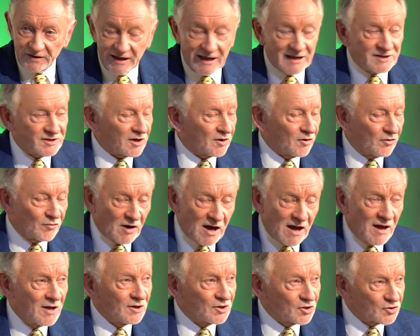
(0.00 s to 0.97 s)
It's a
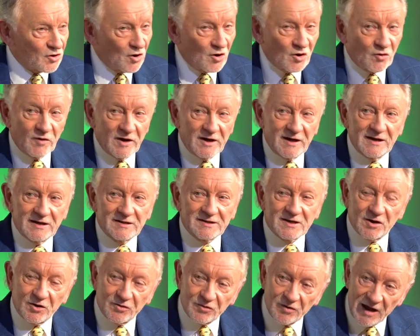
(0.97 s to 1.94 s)
craft. Songwriting is
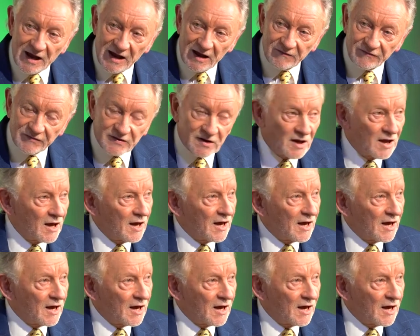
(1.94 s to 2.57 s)
a craft.